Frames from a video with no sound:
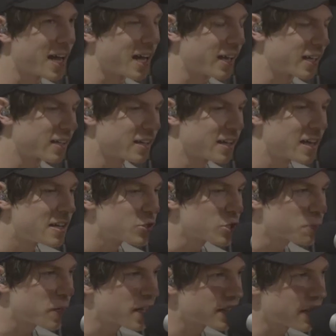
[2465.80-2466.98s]
yeah, like just
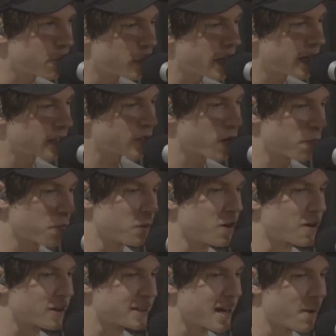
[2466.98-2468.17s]
because I've played guitar for a
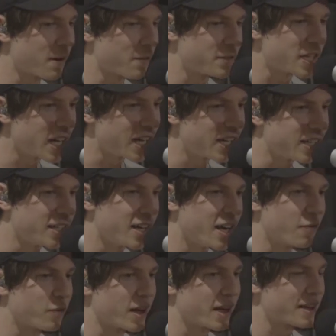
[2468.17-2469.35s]
long time and I've done it
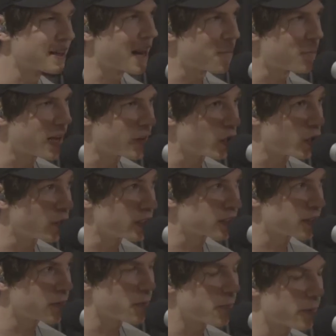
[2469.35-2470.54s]
enough, like I'm not nervous
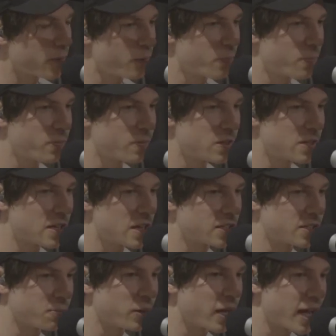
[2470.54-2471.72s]

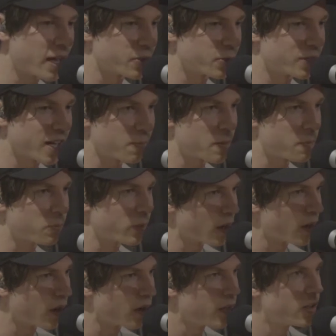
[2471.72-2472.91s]
to play into a lot of people at
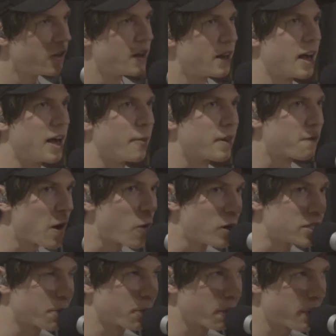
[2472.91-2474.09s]
all. If I
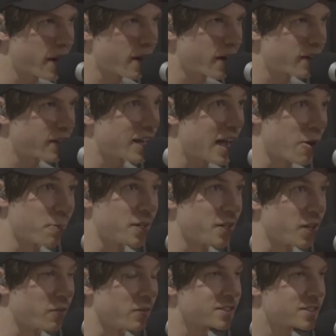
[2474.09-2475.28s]
wasn't prepared, I would be
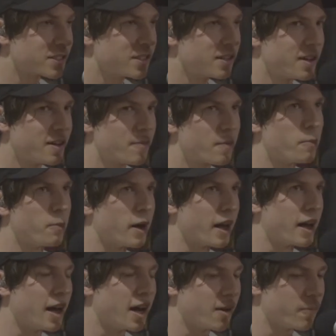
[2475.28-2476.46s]
nervous. But
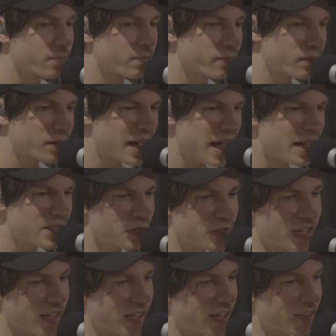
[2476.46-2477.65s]
yeah, it's just
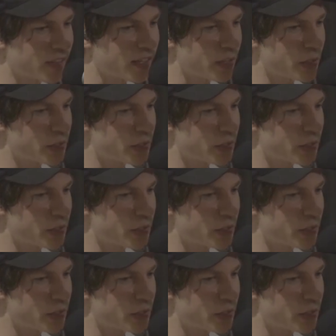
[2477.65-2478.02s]
like anything. You